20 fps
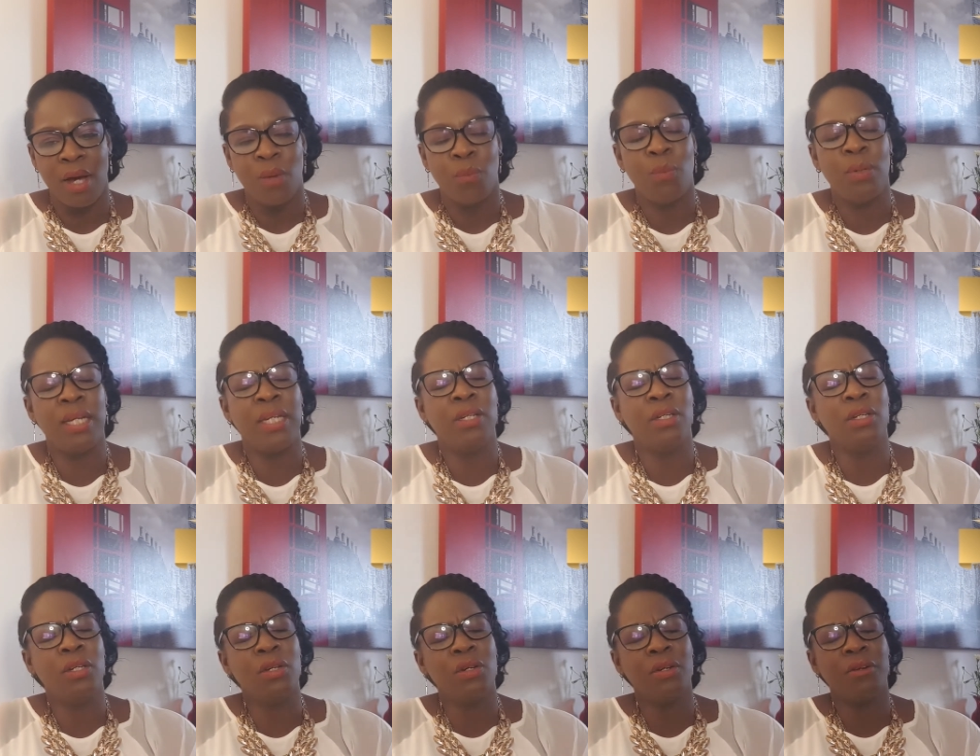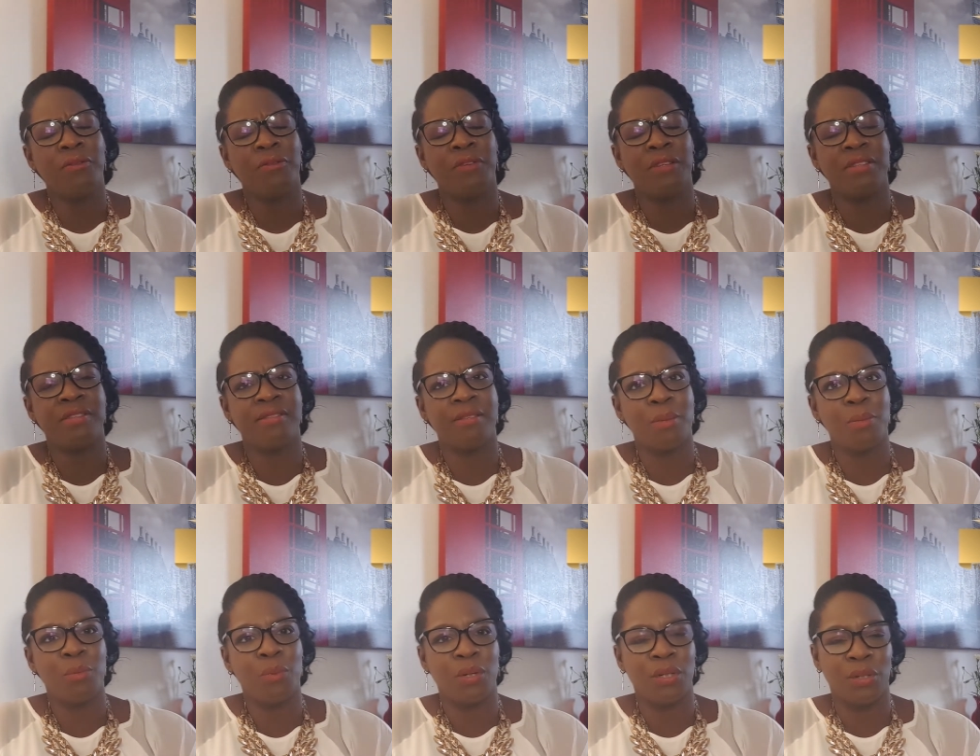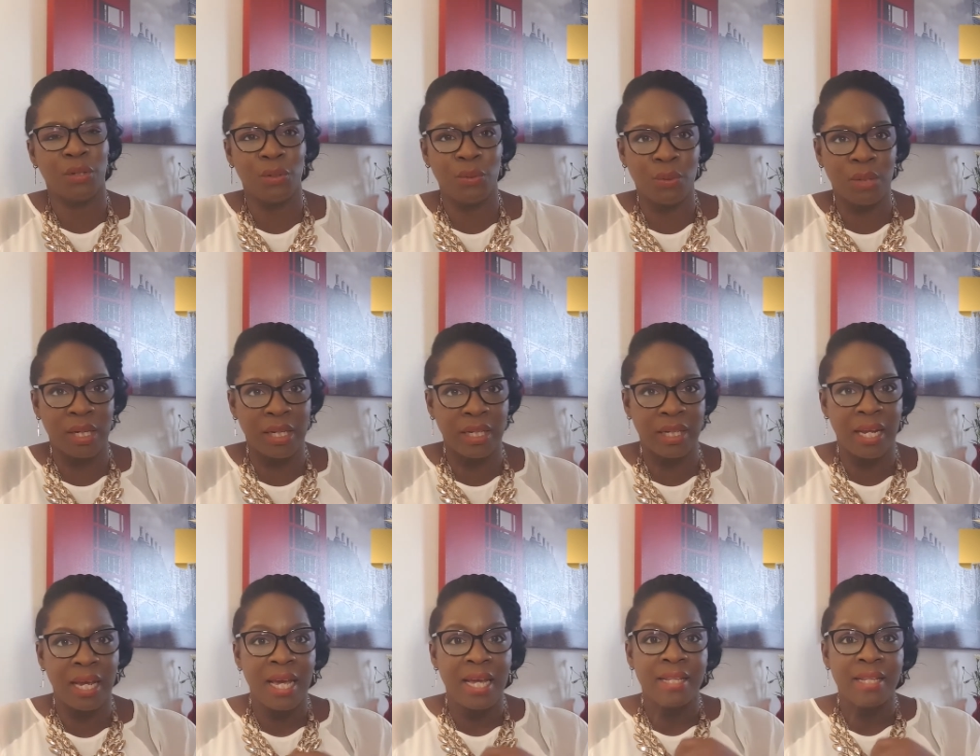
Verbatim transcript: We look for someone who can